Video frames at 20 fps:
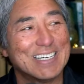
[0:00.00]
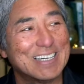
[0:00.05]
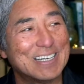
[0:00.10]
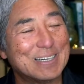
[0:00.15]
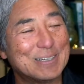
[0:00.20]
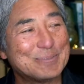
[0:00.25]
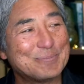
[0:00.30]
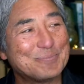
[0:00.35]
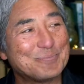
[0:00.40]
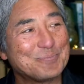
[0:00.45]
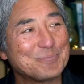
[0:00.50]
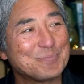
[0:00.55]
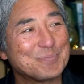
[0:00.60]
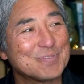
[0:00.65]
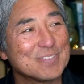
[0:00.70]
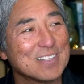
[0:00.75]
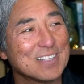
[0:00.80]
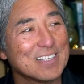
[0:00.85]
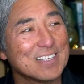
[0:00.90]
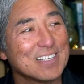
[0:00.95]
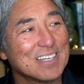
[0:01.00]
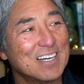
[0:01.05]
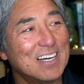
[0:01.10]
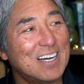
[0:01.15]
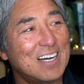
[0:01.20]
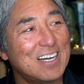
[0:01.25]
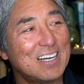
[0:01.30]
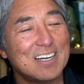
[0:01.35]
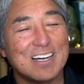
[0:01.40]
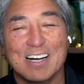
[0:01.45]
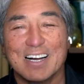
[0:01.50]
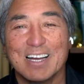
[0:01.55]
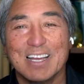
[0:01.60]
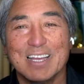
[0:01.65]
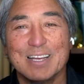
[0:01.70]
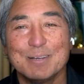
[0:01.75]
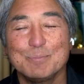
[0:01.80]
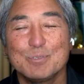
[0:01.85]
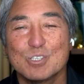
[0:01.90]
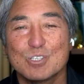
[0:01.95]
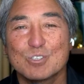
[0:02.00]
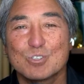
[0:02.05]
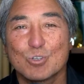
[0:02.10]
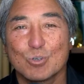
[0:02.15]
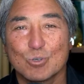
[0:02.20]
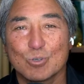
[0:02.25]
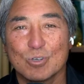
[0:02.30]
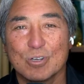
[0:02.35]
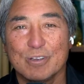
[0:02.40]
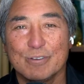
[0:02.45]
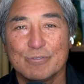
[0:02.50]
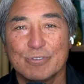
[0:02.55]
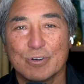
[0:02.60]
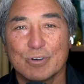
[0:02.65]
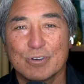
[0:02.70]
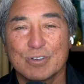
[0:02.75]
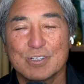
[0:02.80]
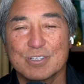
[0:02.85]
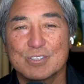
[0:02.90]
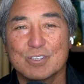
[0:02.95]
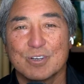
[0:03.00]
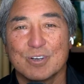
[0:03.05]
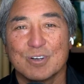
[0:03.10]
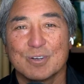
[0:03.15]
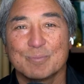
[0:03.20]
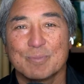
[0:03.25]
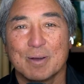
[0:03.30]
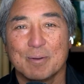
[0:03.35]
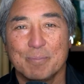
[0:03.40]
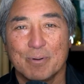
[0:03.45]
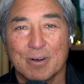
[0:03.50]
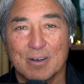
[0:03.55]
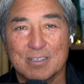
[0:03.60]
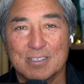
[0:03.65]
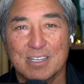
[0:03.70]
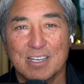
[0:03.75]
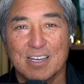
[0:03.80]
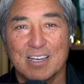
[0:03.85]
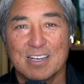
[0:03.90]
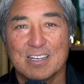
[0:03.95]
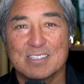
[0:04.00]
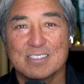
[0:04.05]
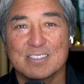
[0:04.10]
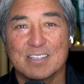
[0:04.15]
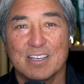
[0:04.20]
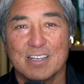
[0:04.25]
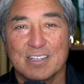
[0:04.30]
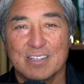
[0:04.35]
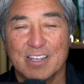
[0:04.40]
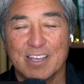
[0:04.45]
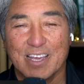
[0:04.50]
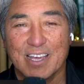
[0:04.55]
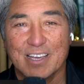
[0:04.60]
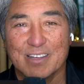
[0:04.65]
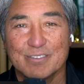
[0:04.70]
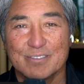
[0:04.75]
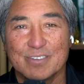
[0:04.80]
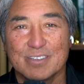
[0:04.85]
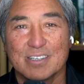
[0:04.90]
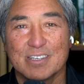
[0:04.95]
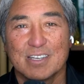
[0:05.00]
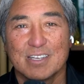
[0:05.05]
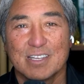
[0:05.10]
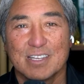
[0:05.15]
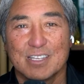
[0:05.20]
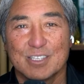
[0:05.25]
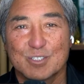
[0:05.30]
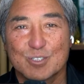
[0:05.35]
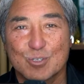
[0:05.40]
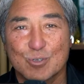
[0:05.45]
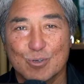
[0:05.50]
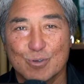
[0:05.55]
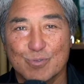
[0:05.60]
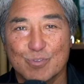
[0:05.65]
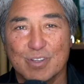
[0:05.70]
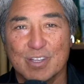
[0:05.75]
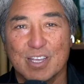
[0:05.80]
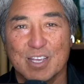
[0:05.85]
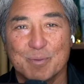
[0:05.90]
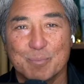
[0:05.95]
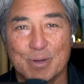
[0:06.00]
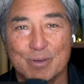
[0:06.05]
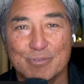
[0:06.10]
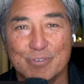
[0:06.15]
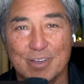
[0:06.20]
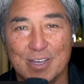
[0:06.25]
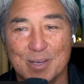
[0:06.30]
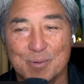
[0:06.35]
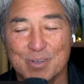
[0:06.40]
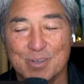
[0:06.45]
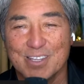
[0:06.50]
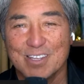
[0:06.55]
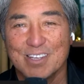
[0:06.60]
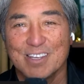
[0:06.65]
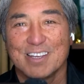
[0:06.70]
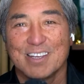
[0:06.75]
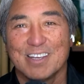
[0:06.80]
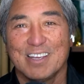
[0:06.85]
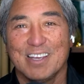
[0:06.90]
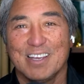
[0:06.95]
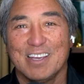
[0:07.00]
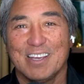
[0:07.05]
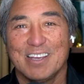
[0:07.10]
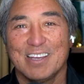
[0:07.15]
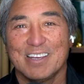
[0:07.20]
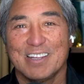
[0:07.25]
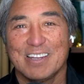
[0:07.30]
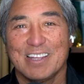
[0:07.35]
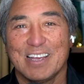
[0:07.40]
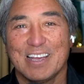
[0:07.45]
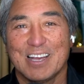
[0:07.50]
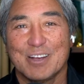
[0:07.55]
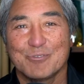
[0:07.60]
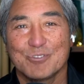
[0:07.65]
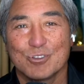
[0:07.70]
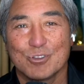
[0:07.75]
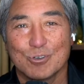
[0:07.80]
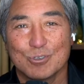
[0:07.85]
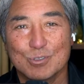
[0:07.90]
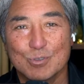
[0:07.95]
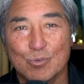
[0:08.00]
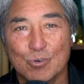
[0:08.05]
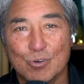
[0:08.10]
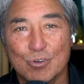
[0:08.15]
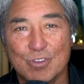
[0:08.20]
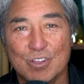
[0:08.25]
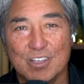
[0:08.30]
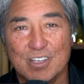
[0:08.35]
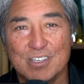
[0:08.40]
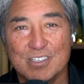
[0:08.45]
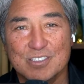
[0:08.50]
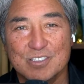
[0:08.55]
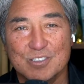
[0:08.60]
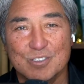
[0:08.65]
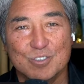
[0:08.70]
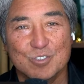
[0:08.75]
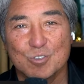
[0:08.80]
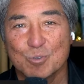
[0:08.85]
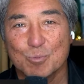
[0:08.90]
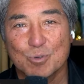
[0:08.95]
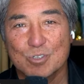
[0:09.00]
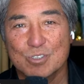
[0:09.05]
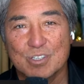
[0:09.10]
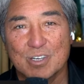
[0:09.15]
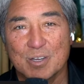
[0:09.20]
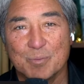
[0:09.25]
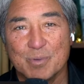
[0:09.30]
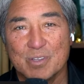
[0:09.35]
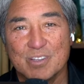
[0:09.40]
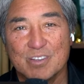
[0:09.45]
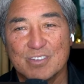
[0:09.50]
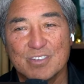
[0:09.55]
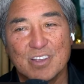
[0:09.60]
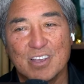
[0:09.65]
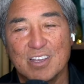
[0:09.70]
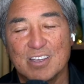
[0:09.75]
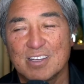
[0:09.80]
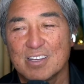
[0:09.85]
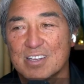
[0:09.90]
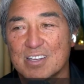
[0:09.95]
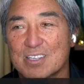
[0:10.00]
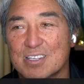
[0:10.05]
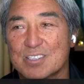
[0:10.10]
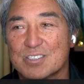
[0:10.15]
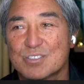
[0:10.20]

Um, I am just totally focused on my podcast and Canva and surfing and my family. And after those four things, there's no more time in the day.